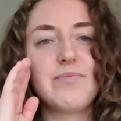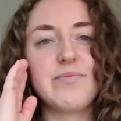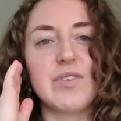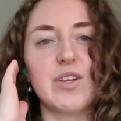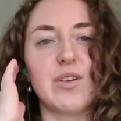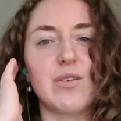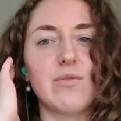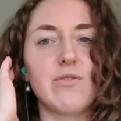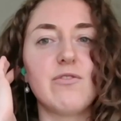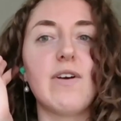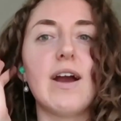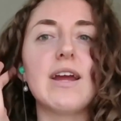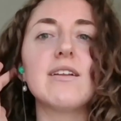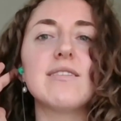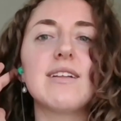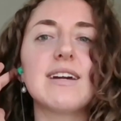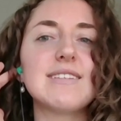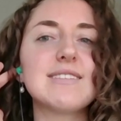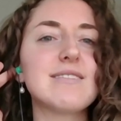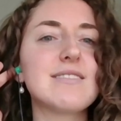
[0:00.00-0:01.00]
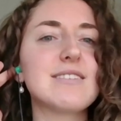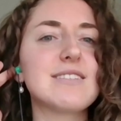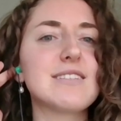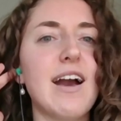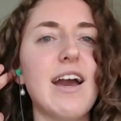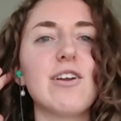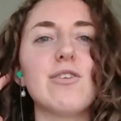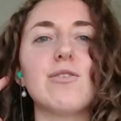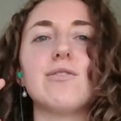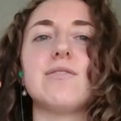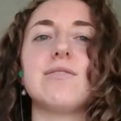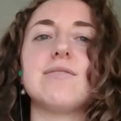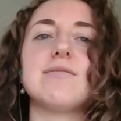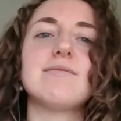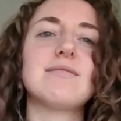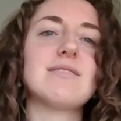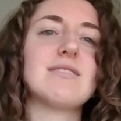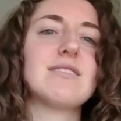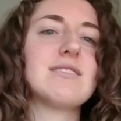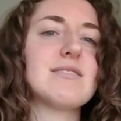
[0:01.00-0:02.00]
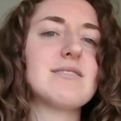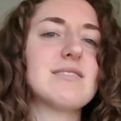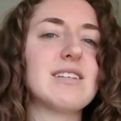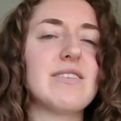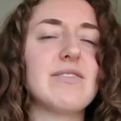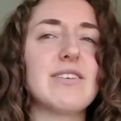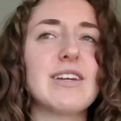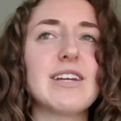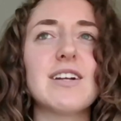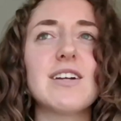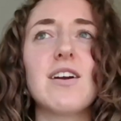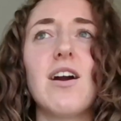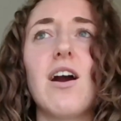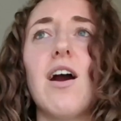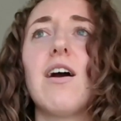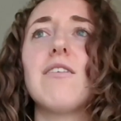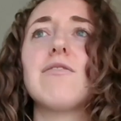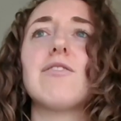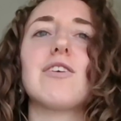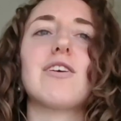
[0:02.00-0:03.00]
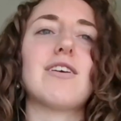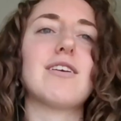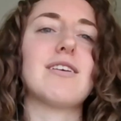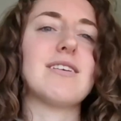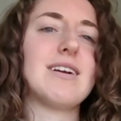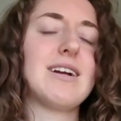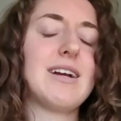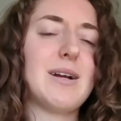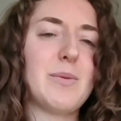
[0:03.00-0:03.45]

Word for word: you know, finalizing the title, giving it a cover,